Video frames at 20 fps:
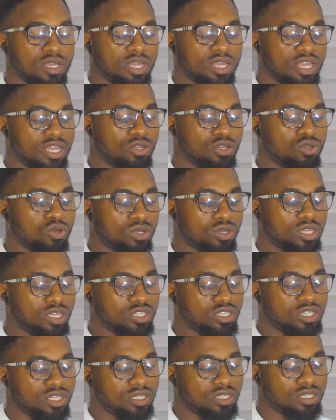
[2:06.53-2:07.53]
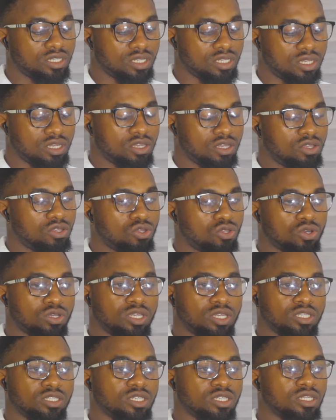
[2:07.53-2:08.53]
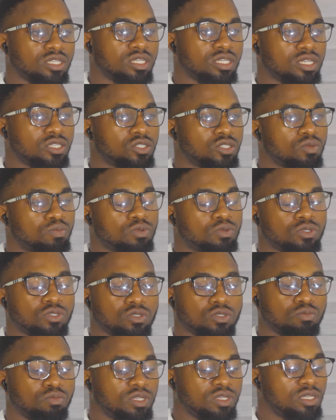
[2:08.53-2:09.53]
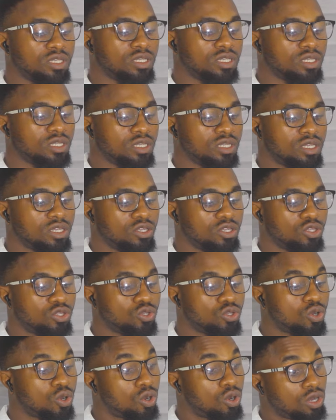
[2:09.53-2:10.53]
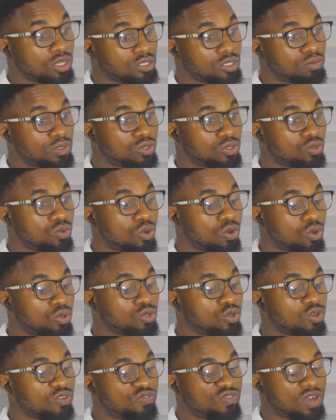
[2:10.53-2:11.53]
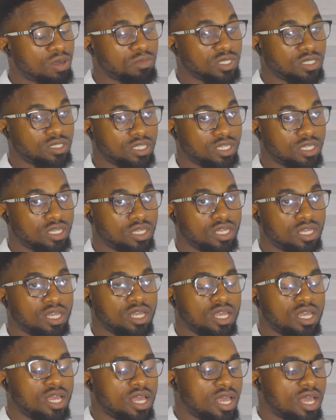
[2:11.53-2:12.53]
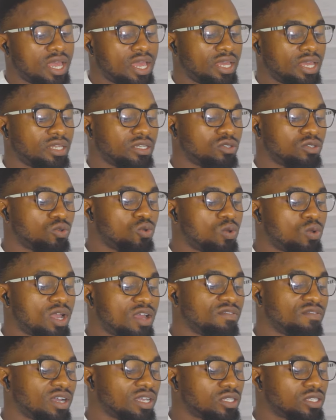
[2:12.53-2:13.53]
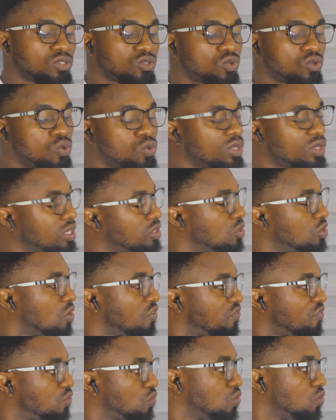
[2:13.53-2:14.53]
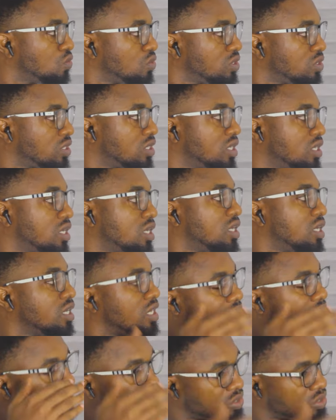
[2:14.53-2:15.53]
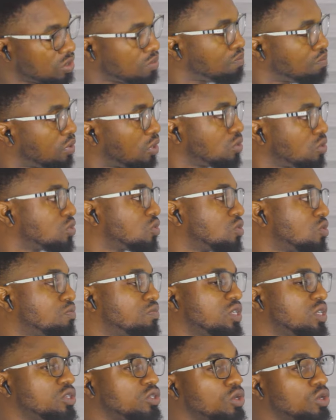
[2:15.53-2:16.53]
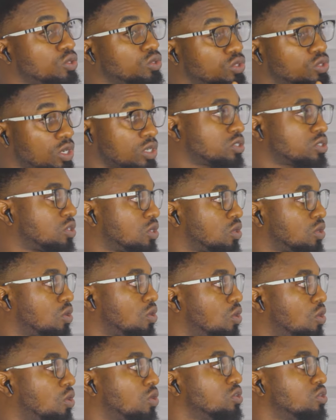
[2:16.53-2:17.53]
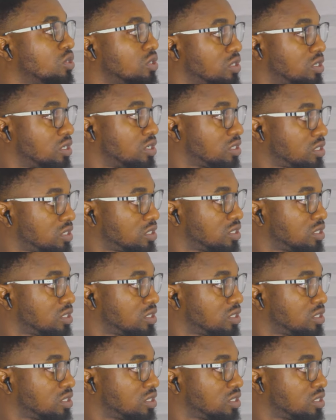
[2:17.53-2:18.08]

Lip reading: In your kitchen is supposed to be your hospital or your pharmacy. And whoever is cooking your food is supposed to be your doctor or your nurse.